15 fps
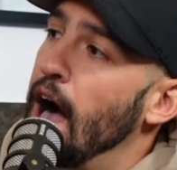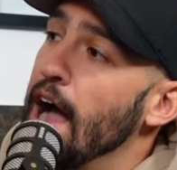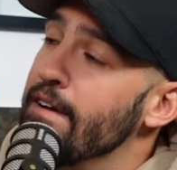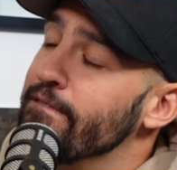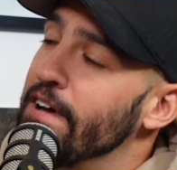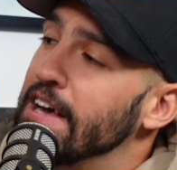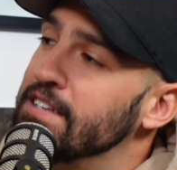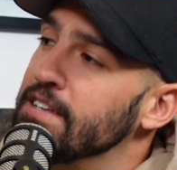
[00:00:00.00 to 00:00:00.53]
I
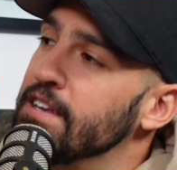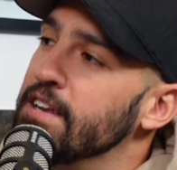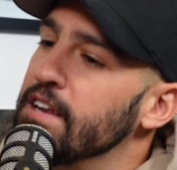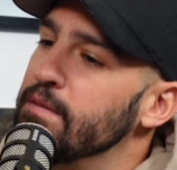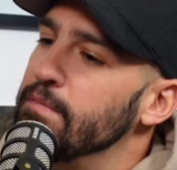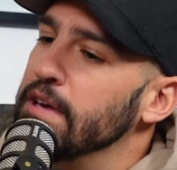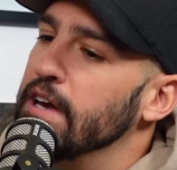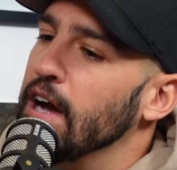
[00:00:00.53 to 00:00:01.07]
invested in
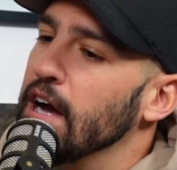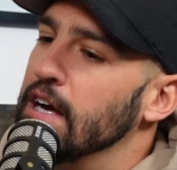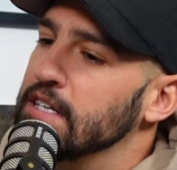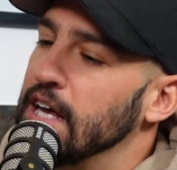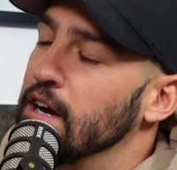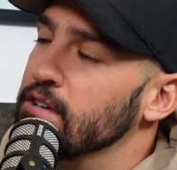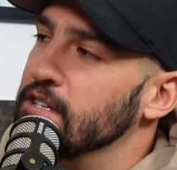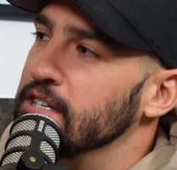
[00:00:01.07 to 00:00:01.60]
it because
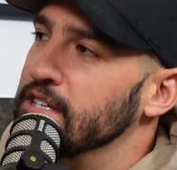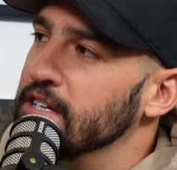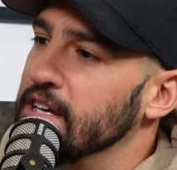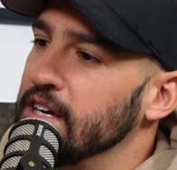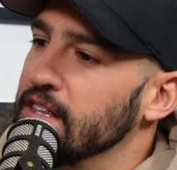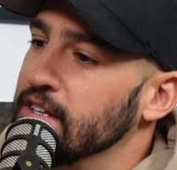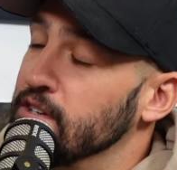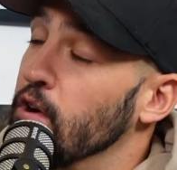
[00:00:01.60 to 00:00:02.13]
I also
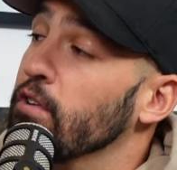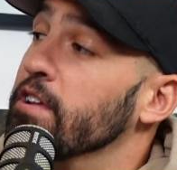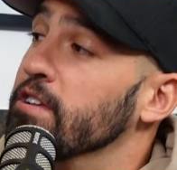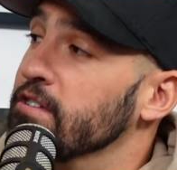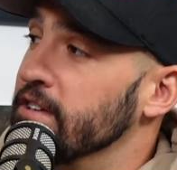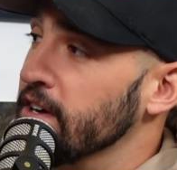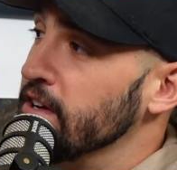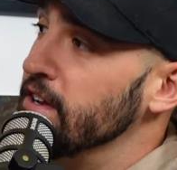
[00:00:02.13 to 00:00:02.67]
see the token
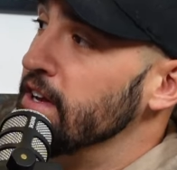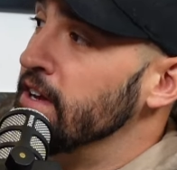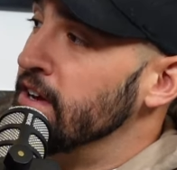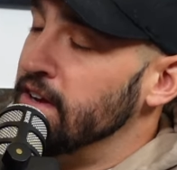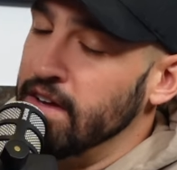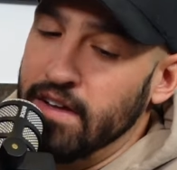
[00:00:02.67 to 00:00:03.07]
utility.